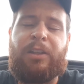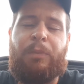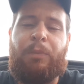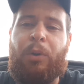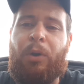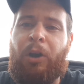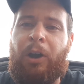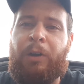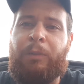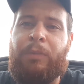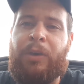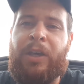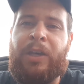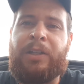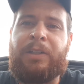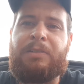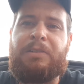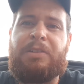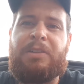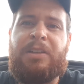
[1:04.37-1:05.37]

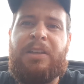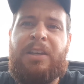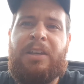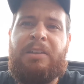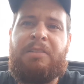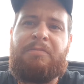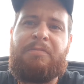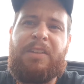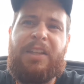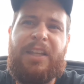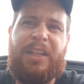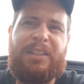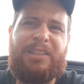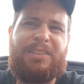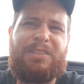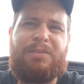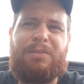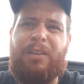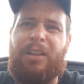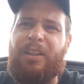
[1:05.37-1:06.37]
apartment,
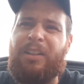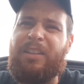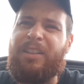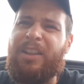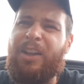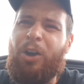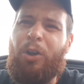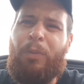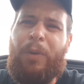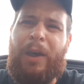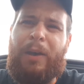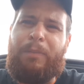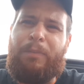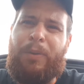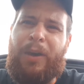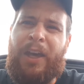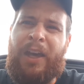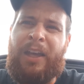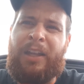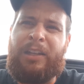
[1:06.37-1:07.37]
it's a little bit
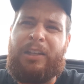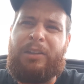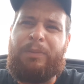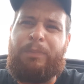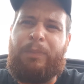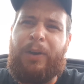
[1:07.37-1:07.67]
bent,